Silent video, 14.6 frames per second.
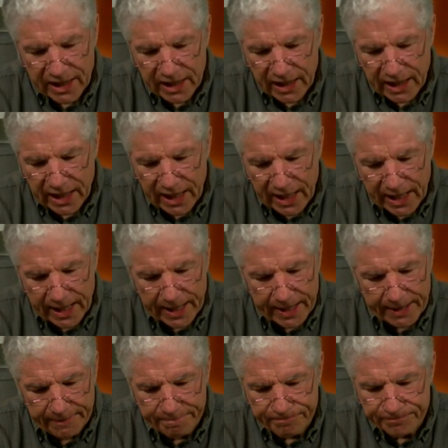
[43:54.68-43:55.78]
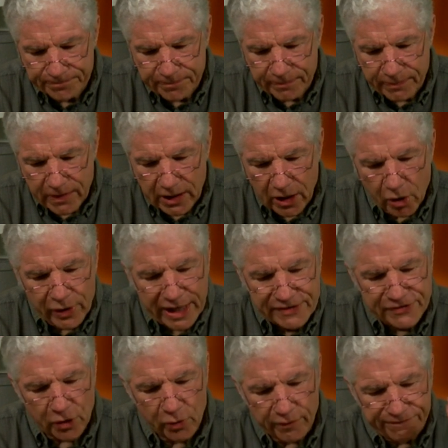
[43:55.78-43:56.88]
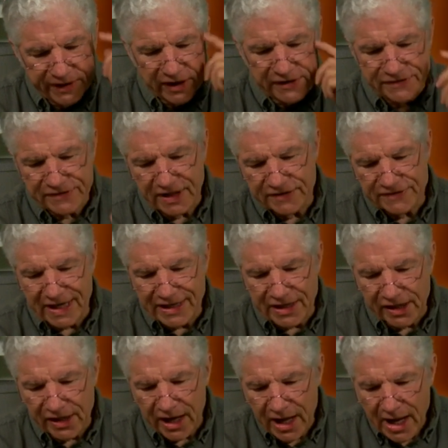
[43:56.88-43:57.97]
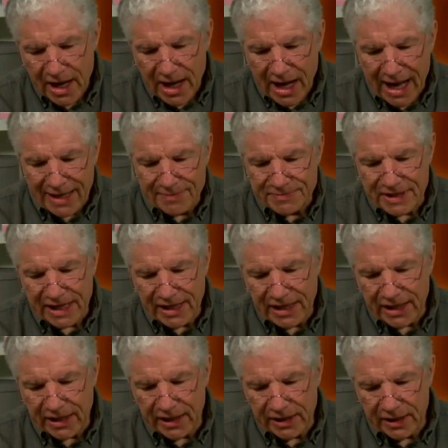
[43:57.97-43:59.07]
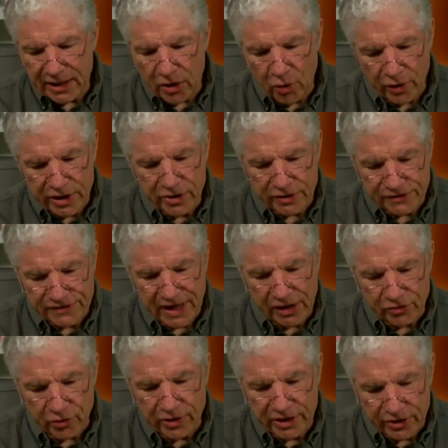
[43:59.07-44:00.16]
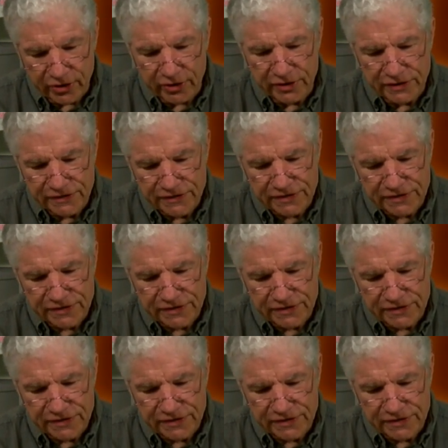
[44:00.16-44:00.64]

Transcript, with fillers: Uh, okay, so Phyllis says, Hey, Doug, I am taking Ohhira's, Dr. Ohhira's